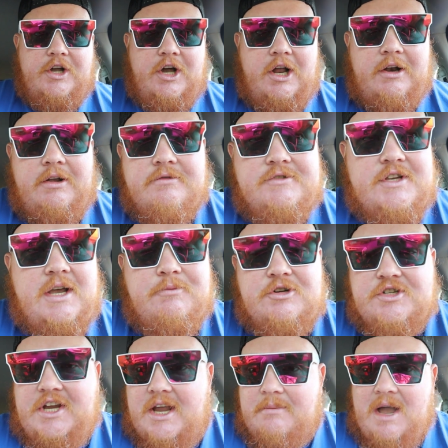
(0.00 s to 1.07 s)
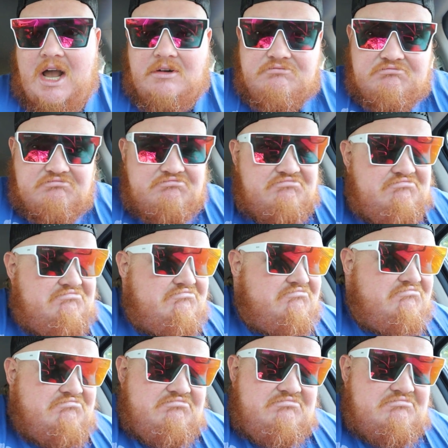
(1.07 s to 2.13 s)
good. Sandwich came out
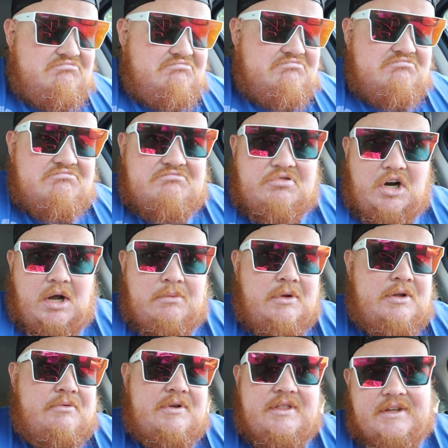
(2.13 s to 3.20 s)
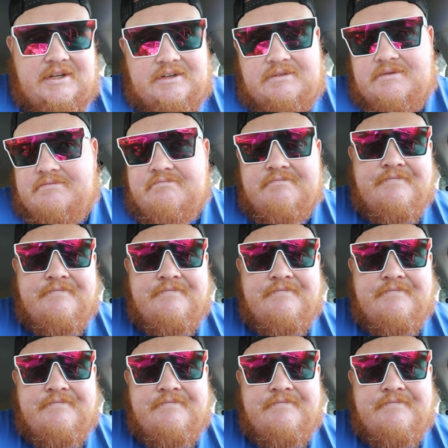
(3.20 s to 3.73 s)
probably within